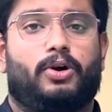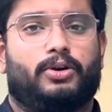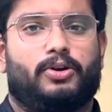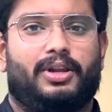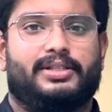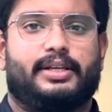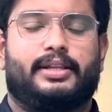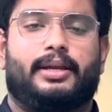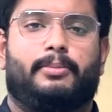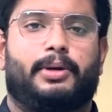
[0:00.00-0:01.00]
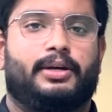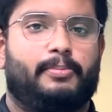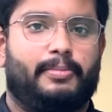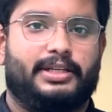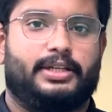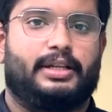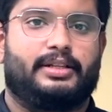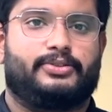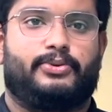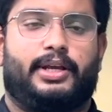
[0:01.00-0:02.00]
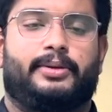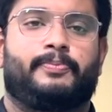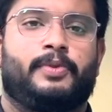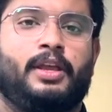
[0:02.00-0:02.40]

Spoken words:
or call us at the number mentioned in the screen.